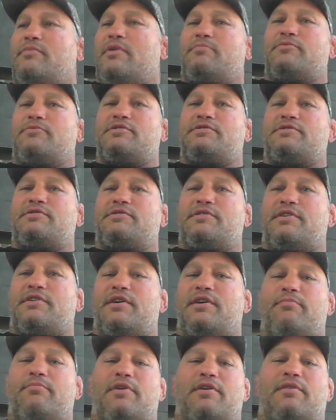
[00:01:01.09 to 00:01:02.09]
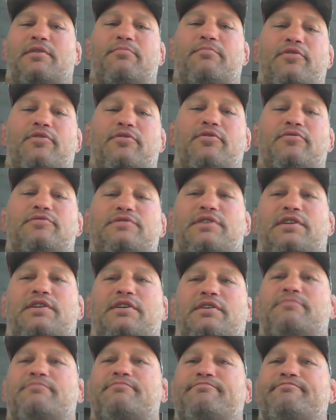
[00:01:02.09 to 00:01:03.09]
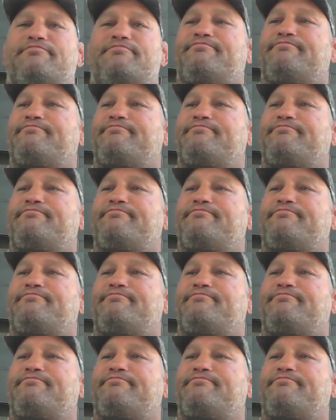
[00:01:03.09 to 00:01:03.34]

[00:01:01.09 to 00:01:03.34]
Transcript: I'm just getting my computer set up.